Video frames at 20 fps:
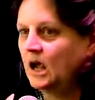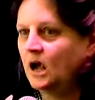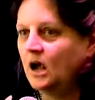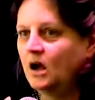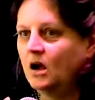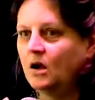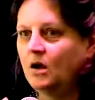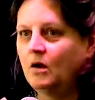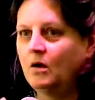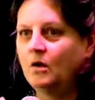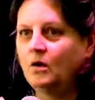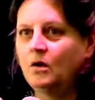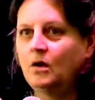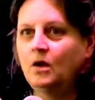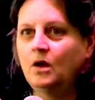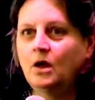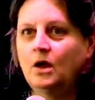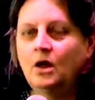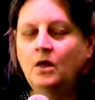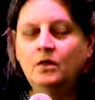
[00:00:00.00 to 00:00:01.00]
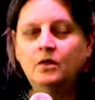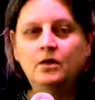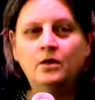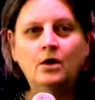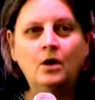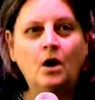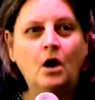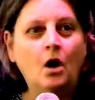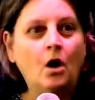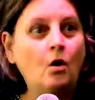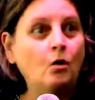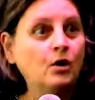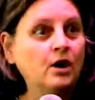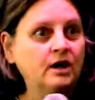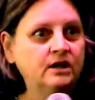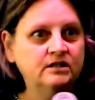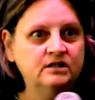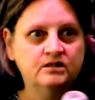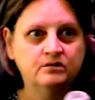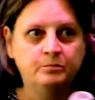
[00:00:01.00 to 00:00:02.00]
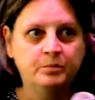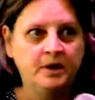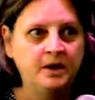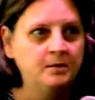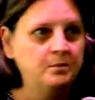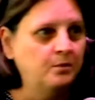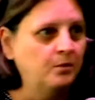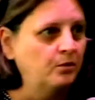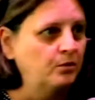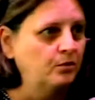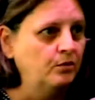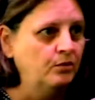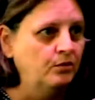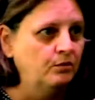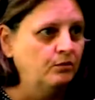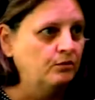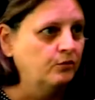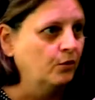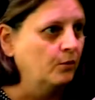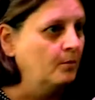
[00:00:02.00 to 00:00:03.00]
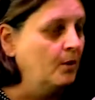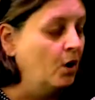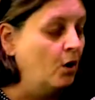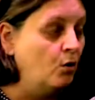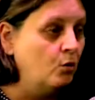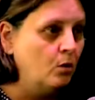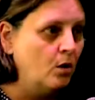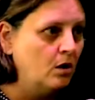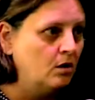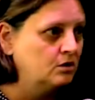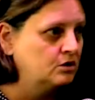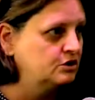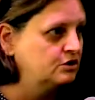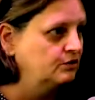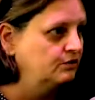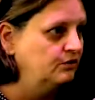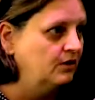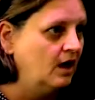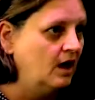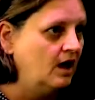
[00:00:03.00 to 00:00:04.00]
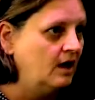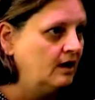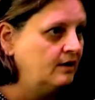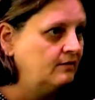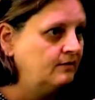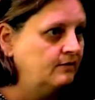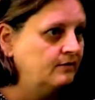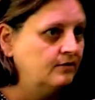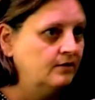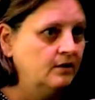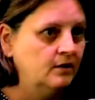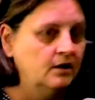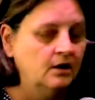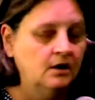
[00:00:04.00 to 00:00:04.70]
all kinds of people from all walks of life